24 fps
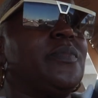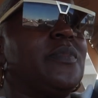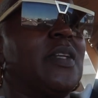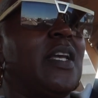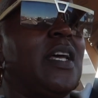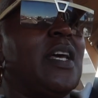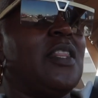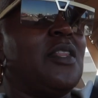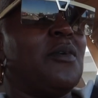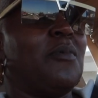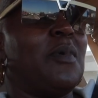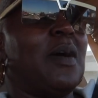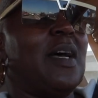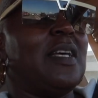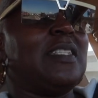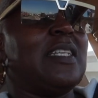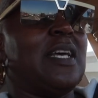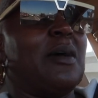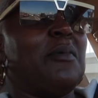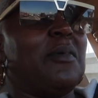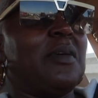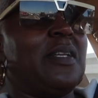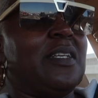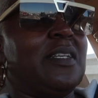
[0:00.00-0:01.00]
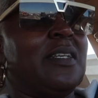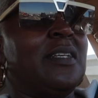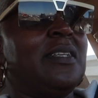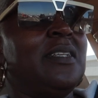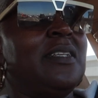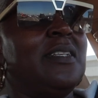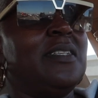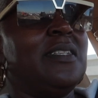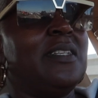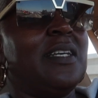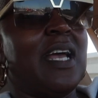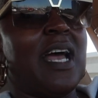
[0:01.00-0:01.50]
Otherwise, I would
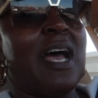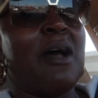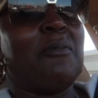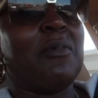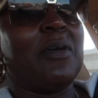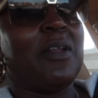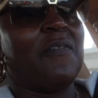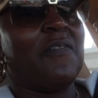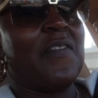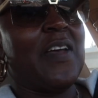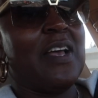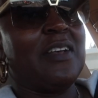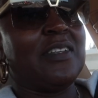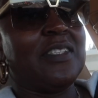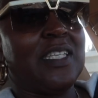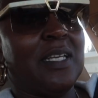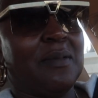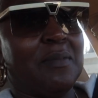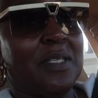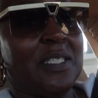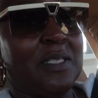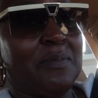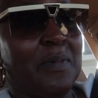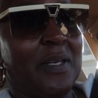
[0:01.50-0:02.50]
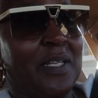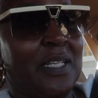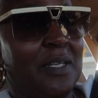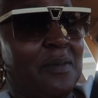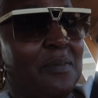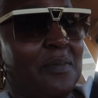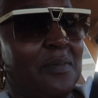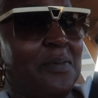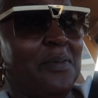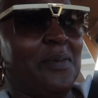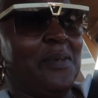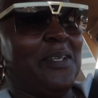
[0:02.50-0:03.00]
have found something to spend
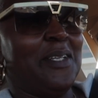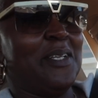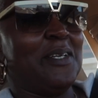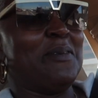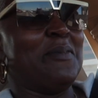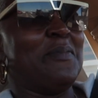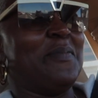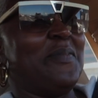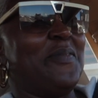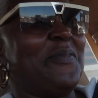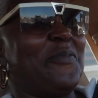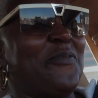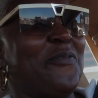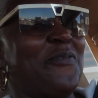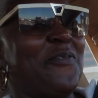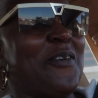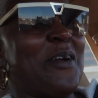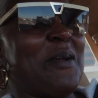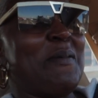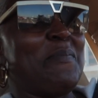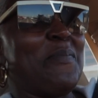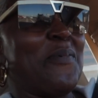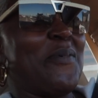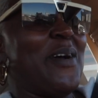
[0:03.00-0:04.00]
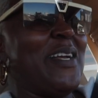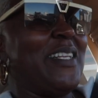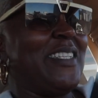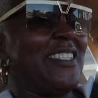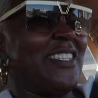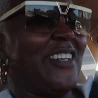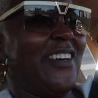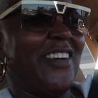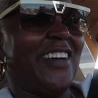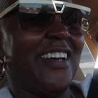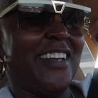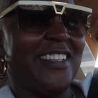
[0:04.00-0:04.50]
the free points
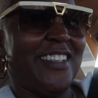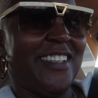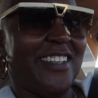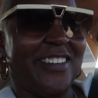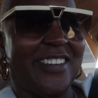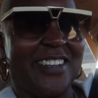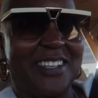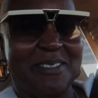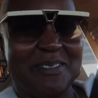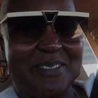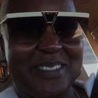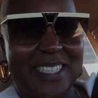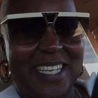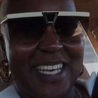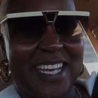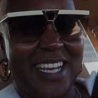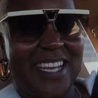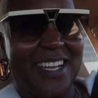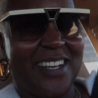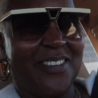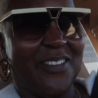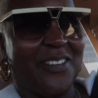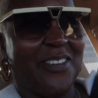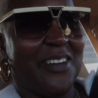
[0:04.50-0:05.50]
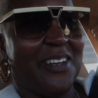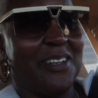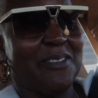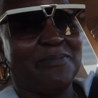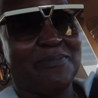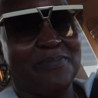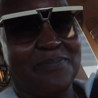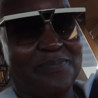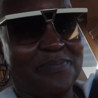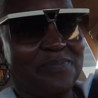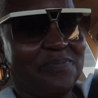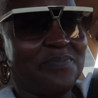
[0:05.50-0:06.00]
on. You know what I'm saying? Or
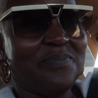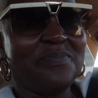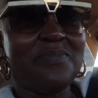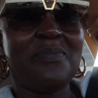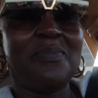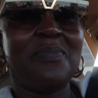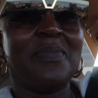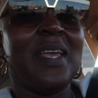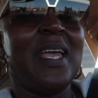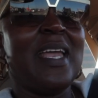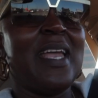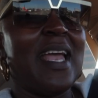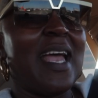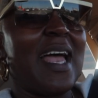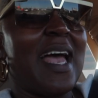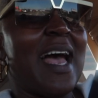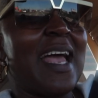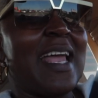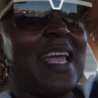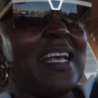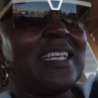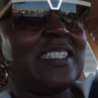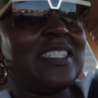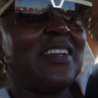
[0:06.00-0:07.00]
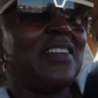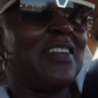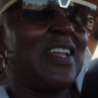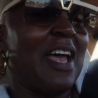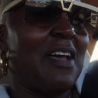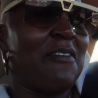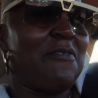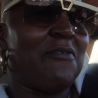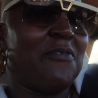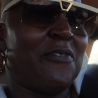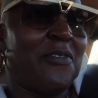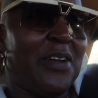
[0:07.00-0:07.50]
I guess they're
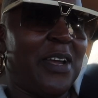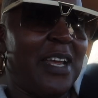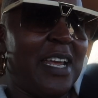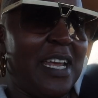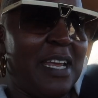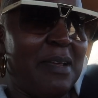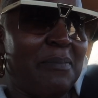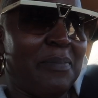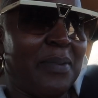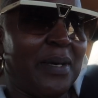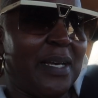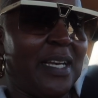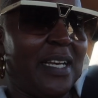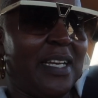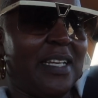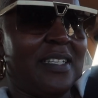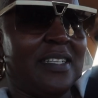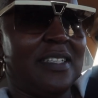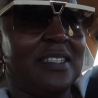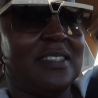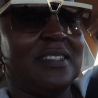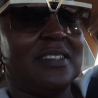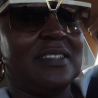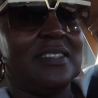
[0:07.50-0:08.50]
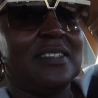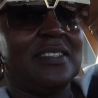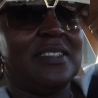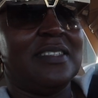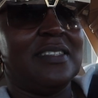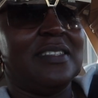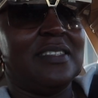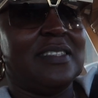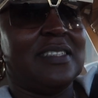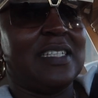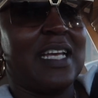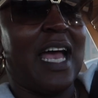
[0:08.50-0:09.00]
not free, but
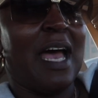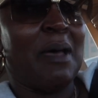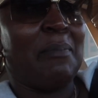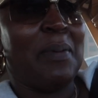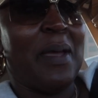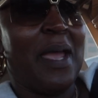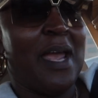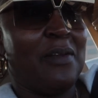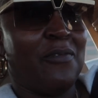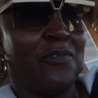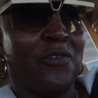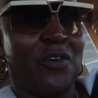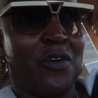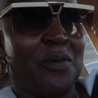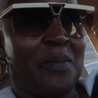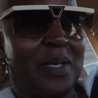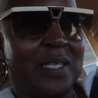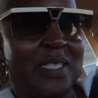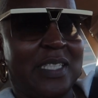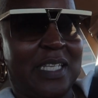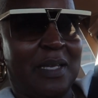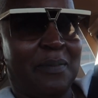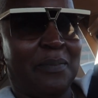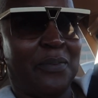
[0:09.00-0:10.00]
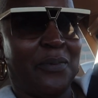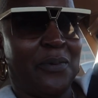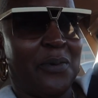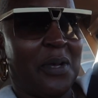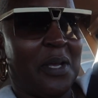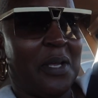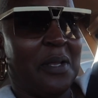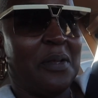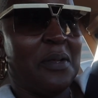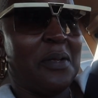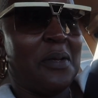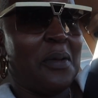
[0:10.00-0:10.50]
I paid for them at some
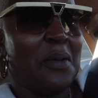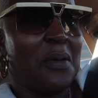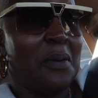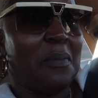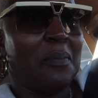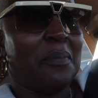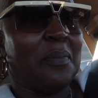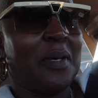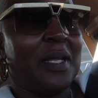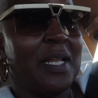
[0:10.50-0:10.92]
point.